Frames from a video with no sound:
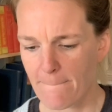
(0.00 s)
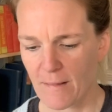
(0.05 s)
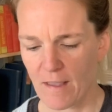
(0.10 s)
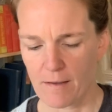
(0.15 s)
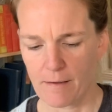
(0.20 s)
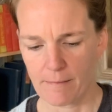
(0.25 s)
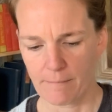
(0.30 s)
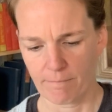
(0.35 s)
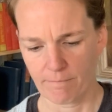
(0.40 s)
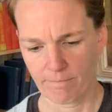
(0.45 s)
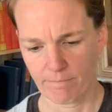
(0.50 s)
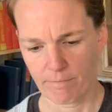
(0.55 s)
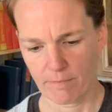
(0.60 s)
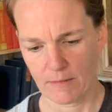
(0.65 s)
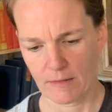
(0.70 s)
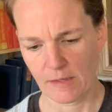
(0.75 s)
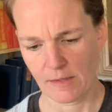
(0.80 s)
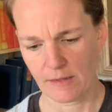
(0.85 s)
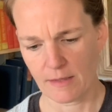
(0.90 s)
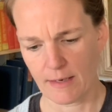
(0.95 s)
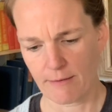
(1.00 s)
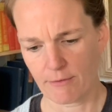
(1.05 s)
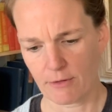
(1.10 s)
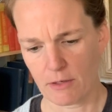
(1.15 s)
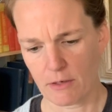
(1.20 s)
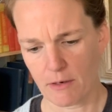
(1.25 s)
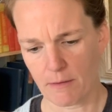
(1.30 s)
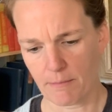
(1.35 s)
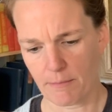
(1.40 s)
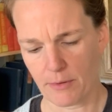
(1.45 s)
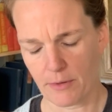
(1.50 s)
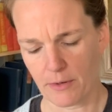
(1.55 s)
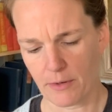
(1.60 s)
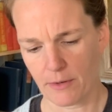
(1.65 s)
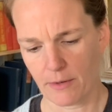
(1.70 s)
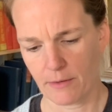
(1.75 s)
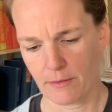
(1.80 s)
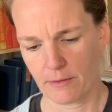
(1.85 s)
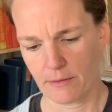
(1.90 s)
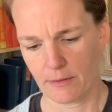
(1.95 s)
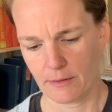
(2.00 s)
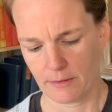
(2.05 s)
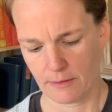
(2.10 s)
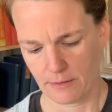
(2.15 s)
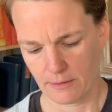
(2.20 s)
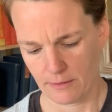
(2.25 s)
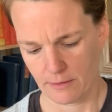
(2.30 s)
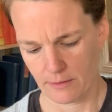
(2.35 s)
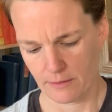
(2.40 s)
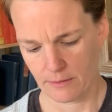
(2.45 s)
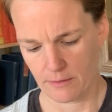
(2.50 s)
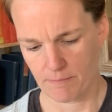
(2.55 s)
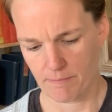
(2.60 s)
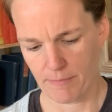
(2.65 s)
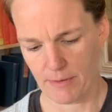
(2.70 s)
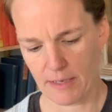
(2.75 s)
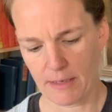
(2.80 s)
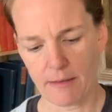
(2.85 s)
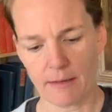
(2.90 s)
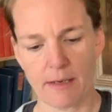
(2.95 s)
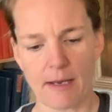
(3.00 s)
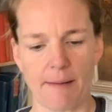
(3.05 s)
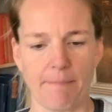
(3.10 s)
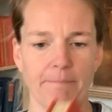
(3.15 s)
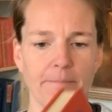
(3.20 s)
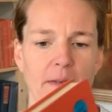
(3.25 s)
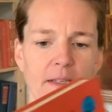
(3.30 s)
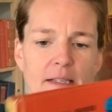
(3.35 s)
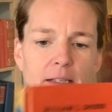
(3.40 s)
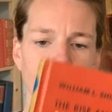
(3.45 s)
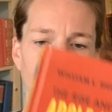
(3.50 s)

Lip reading: Yeah, it doesn't have a number. So, but yeah, it's a